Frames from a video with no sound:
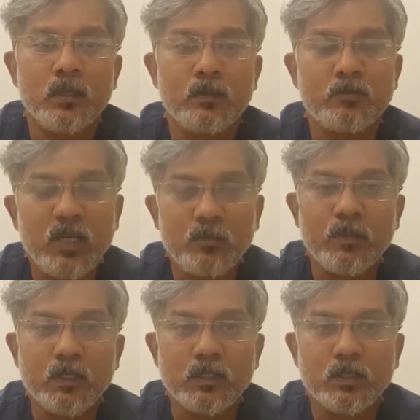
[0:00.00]

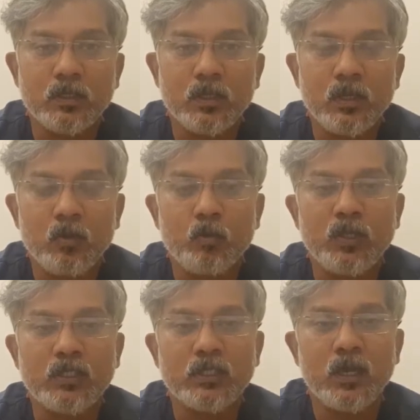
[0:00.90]
treatments
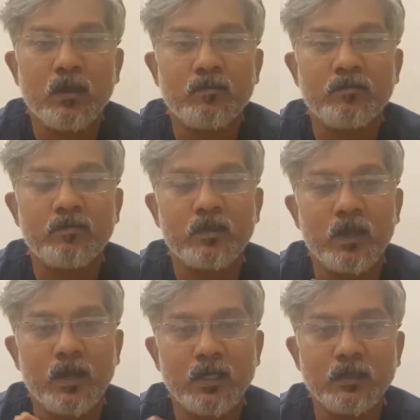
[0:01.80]
which have the
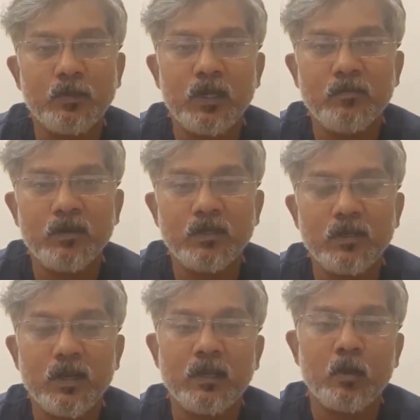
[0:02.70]
highest
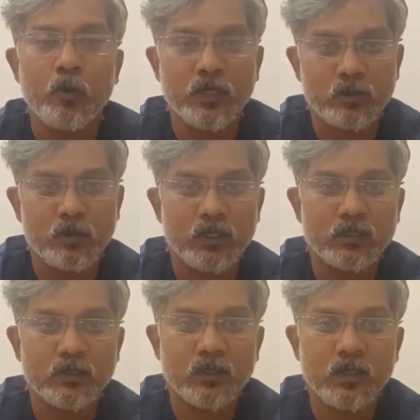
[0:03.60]
benefit and lowest
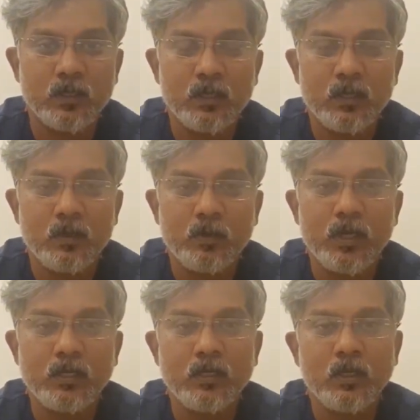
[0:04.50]
risks.
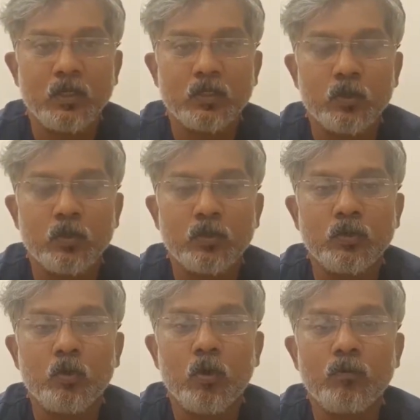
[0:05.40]
Okay, so
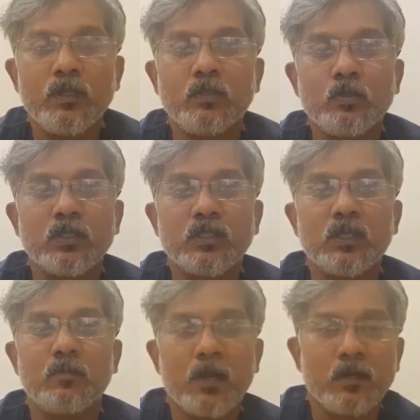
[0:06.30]
you always use a
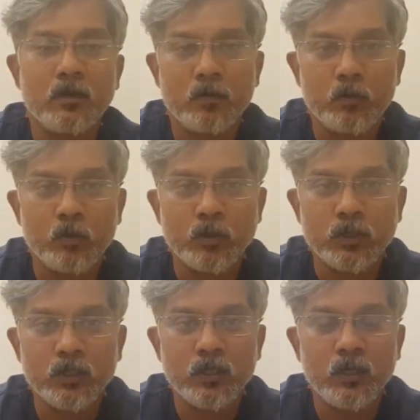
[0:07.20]
step ladder
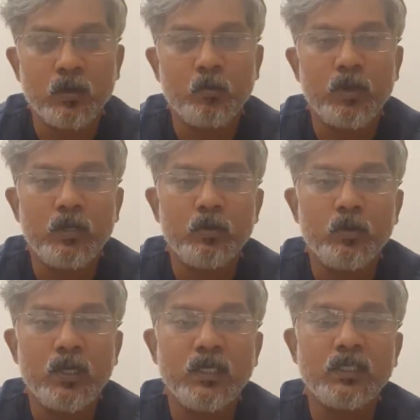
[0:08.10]
approach. When
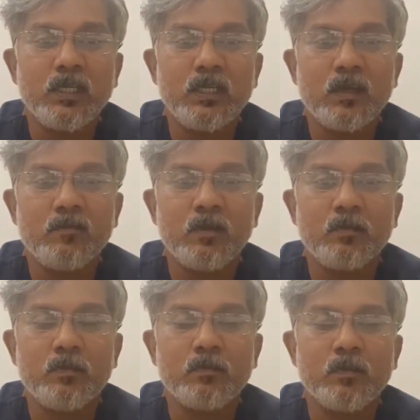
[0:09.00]
you initially
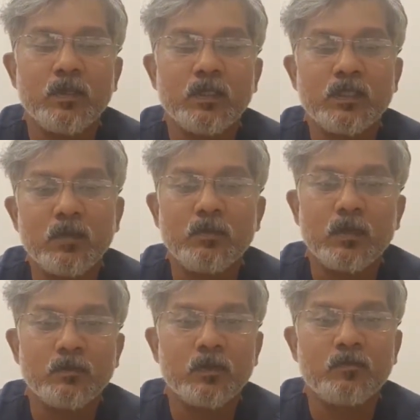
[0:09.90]
develop
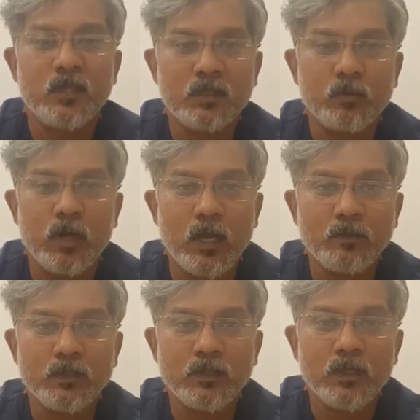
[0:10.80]
symptoms of disc
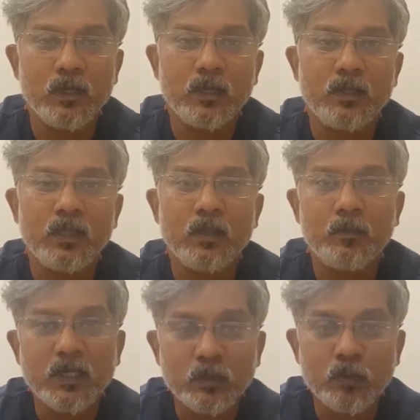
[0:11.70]
prolapse, then the
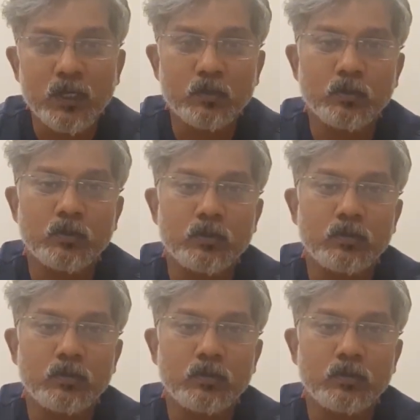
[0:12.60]
best way to